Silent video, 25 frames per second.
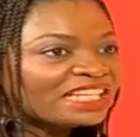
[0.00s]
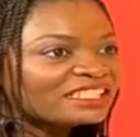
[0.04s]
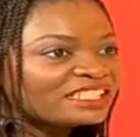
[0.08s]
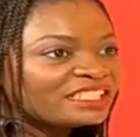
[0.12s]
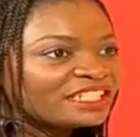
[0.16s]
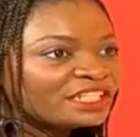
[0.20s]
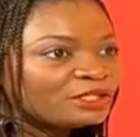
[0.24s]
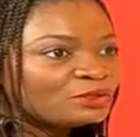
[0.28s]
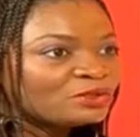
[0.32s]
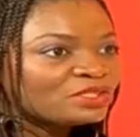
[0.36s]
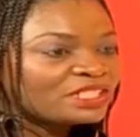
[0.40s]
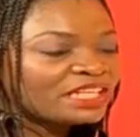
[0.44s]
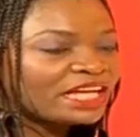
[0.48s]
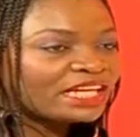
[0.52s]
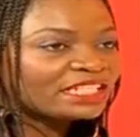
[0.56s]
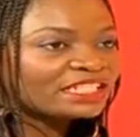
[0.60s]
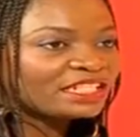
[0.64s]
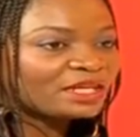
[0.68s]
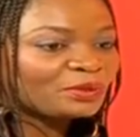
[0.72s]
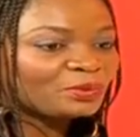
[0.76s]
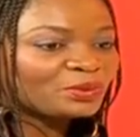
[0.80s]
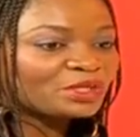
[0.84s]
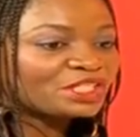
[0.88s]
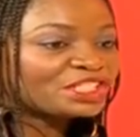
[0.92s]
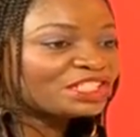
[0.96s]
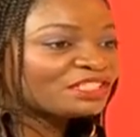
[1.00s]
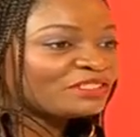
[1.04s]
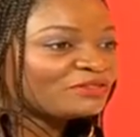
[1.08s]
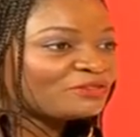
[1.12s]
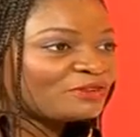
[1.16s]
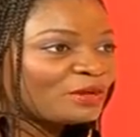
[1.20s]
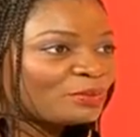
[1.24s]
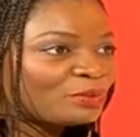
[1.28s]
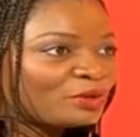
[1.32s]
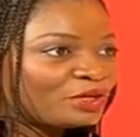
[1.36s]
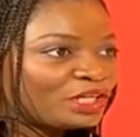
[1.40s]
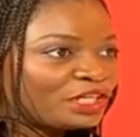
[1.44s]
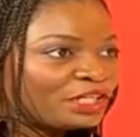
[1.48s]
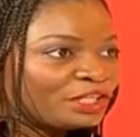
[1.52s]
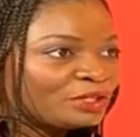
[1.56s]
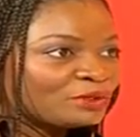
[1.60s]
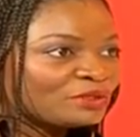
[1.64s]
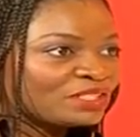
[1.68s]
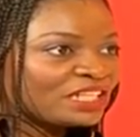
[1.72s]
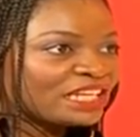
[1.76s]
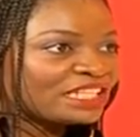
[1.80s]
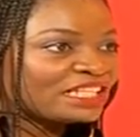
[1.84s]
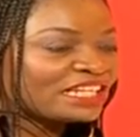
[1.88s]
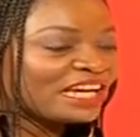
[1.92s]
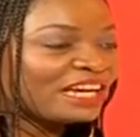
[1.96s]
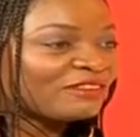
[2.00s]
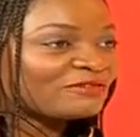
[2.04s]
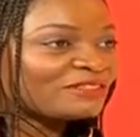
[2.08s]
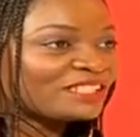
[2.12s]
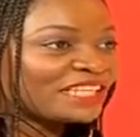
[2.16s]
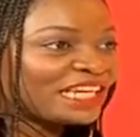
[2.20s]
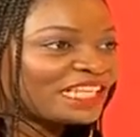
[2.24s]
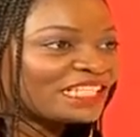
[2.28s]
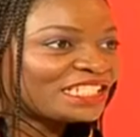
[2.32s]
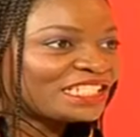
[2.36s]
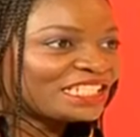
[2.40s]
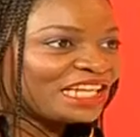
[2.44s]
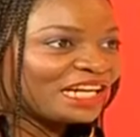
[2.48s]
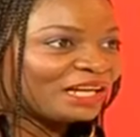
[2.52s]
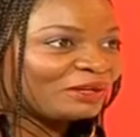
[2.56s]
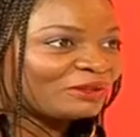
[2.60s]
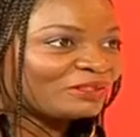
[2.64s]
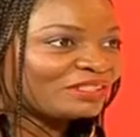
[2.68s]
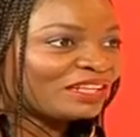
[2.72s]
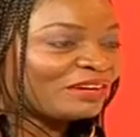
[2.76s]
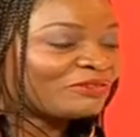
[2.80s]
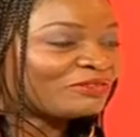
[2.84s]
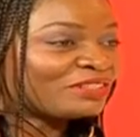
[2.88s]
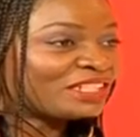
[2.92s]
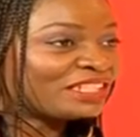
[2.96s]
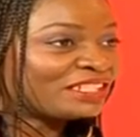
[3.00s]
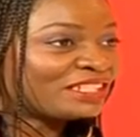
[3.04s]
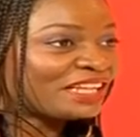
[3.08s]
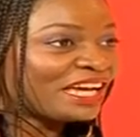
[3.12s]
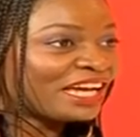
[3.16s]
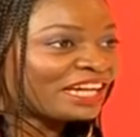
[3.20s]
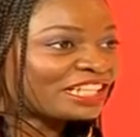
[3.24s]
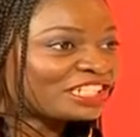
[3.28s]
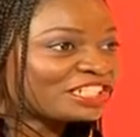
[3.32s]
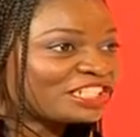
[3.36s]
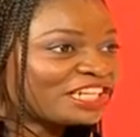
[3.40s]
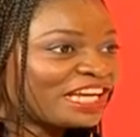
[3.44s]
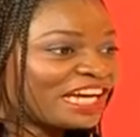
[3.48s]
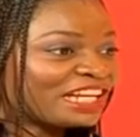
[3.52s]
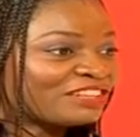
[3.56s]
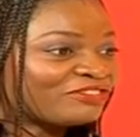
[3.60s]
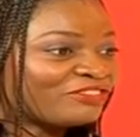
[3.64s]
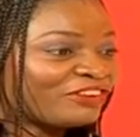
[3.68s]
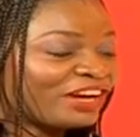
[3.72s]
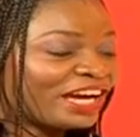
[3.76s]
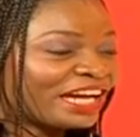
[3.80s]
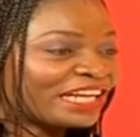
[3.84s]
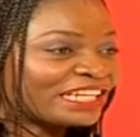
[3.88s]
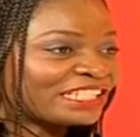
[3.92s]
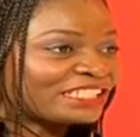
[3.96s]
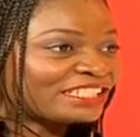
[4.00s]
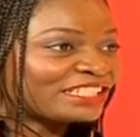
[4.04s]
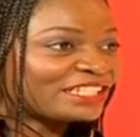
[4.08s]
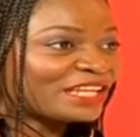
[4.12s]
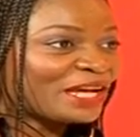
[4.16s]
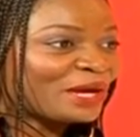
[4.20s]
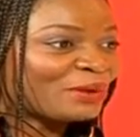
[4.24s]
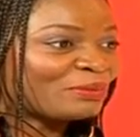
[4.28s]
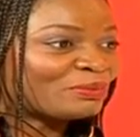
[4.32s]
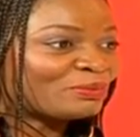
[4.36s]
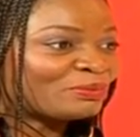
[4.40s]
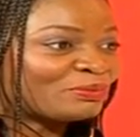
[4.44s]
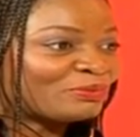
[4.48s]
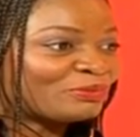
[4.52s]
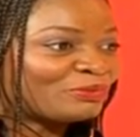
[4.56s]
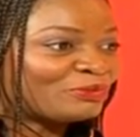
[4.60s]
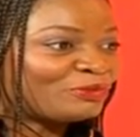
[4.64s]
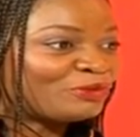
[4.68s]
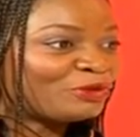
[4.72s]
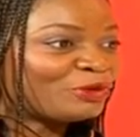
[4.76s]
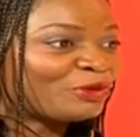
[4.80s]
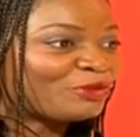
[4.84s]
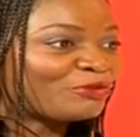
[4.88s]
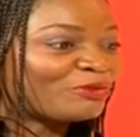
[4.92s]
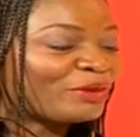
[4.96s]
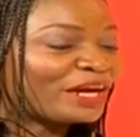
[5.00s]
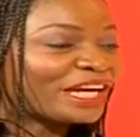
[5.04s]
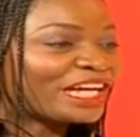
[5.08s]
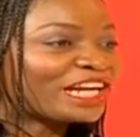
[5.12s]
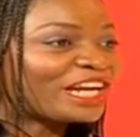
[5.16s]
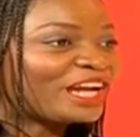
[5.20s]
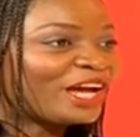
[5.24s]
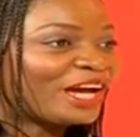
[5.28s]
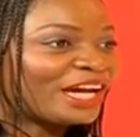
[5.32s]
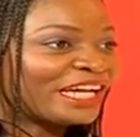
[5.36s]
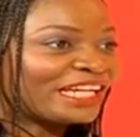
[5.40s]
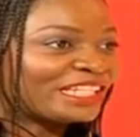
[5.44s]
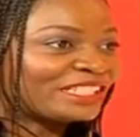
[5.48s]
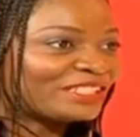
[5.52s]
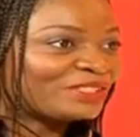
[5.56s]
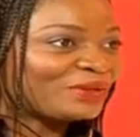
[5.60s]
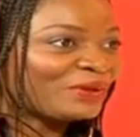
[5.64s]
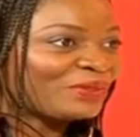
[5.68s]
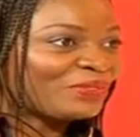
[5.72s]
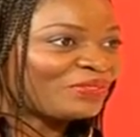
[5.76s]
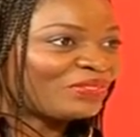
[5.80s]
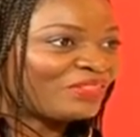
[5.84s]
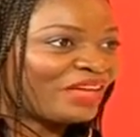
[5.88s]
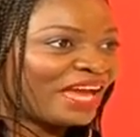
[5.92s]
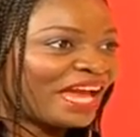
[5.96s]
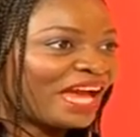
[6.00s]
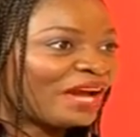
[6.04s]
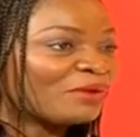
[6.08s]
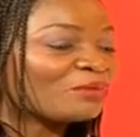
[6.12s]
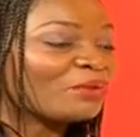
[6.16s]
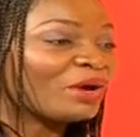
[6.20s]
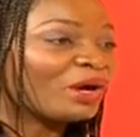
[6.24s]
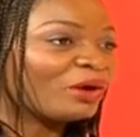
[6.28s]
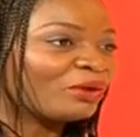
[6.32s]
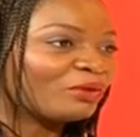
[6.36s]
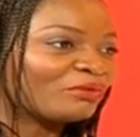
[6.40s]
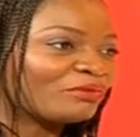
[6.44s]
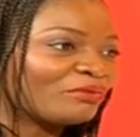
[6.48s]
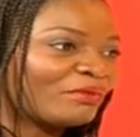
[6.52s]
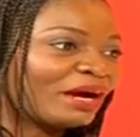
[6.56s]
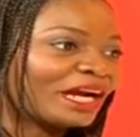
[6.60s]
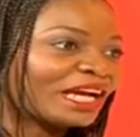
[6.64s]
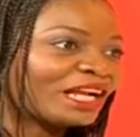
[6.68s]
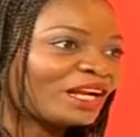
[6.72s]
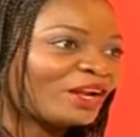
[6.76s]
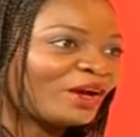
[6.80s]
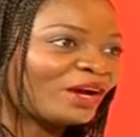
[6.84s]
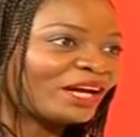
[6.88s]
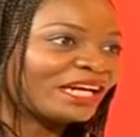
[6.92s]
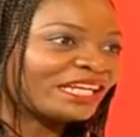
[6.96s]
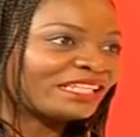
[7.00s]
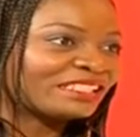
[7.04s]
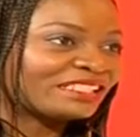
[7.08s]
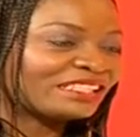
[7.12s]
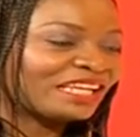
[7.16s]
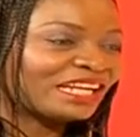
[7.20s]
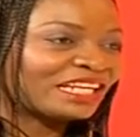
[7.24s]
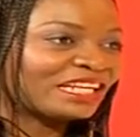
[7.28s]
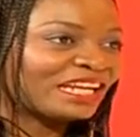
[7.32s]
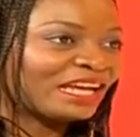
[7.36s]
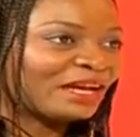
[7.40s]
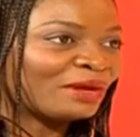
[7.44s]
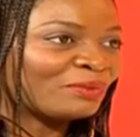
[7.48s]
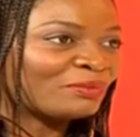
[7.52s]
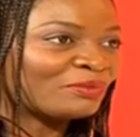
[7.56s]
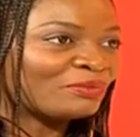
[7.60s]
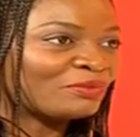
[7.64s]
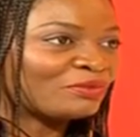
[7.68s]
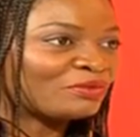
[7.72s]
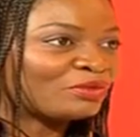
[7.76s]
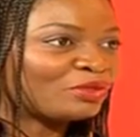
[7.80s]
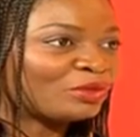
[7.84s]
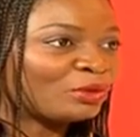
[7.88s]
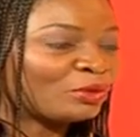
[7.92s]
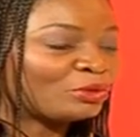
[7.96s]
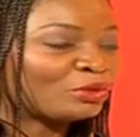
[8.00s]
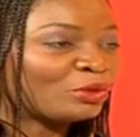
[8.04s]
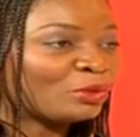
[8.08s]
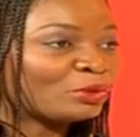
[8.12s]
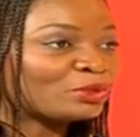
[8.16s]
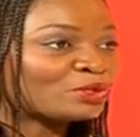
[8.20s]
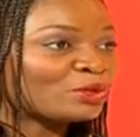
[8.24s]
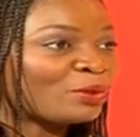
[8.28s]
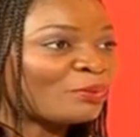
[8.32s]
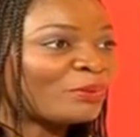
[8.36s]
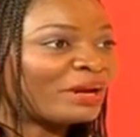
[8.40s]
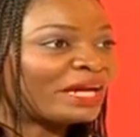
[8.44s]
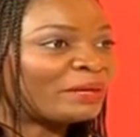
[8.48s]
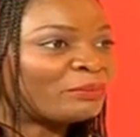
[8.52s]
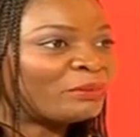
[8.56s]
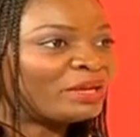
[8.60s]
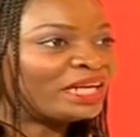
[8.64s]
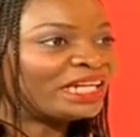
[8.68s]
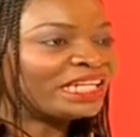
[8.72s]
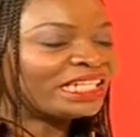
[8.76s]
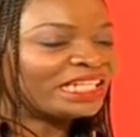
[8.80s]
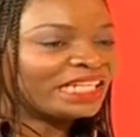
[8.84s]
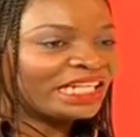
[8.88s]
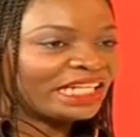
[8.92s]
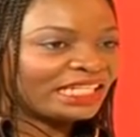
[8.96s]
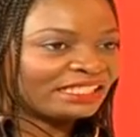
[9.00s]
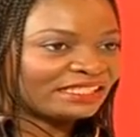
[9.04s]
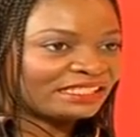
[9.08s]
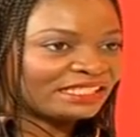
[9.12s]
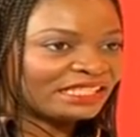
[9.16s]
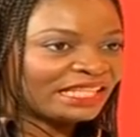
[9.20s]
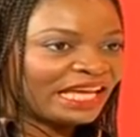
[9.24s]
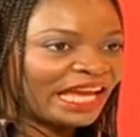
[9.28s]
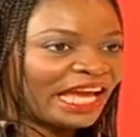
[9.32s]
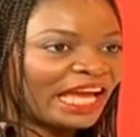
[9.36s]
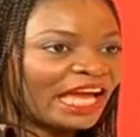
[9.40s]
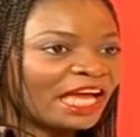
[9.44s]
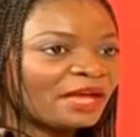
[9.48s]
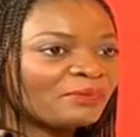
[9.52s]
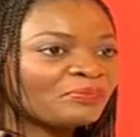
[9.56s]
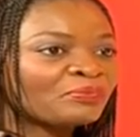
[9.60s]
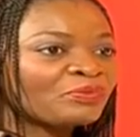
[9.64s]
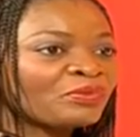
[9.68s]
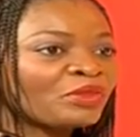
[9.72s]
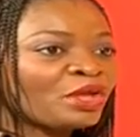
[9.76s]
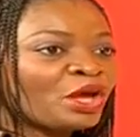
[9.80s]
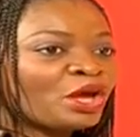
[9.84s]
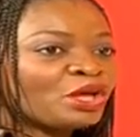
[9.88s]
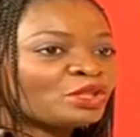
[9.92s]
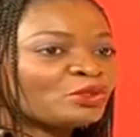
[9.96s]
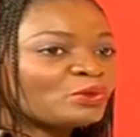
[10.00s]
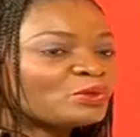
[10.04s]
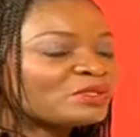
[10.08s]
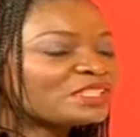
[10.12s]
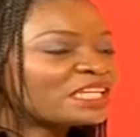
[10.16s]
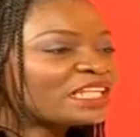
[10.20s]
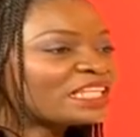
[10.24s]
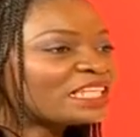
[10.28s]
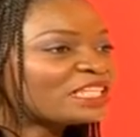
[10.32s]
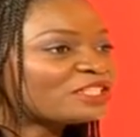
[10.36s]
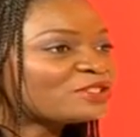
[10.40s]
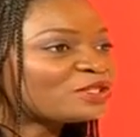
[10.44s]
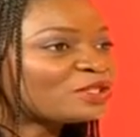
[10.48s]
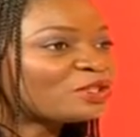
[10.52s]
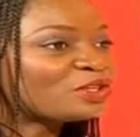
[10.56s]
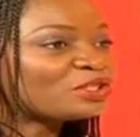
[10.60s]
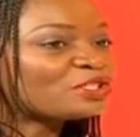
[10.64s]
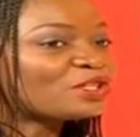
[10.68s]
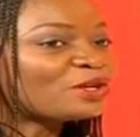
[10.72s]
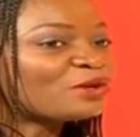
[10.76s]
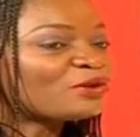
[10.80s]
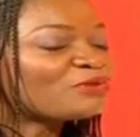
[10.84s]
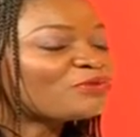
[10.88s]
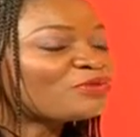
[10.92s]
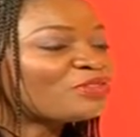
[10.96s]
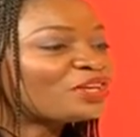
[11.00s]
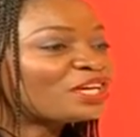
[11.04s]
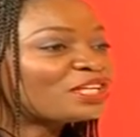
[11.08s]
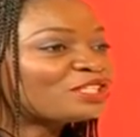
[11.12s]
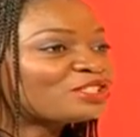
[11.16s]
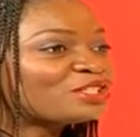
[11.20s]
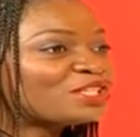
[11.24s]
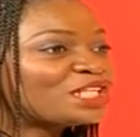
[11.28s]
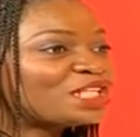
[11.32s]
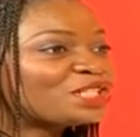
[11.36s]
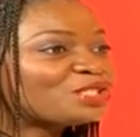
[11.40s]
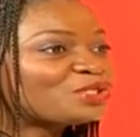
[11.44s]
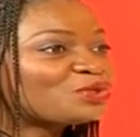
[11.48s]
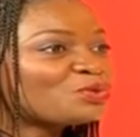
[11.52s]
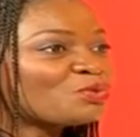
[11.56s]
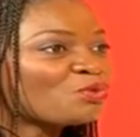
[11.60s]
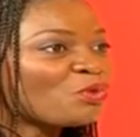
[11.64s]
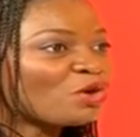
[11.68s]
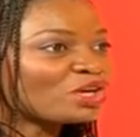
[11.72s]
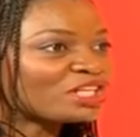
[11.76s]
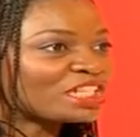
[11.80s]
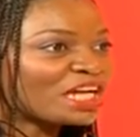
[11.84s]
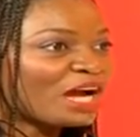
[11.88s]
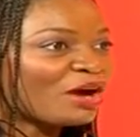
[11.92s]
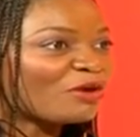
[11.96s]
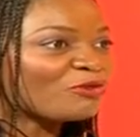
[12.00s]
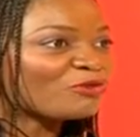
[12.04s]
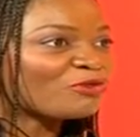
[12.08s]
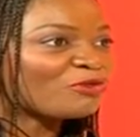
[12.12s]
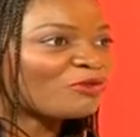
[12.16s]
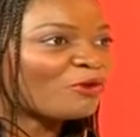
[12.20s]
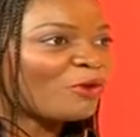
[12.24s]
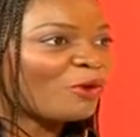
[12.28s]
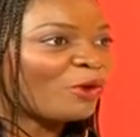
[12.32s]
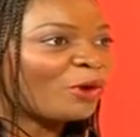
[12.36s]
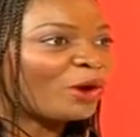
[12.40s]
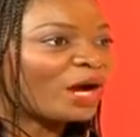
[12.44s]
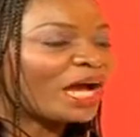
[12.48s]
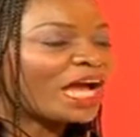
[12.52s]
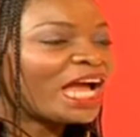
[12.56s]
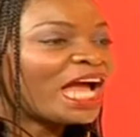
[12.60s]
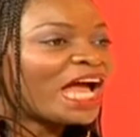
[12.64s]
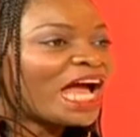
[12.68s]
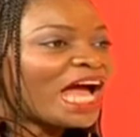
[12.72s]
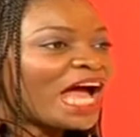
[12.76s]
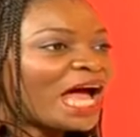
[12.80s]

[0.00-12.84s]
last newsletter, which is the February newsletter I've sent out, I've actually advised a few of my clients on there. Well, my clients and those on my mailing list there. Those are the sort of things you need to watch out for.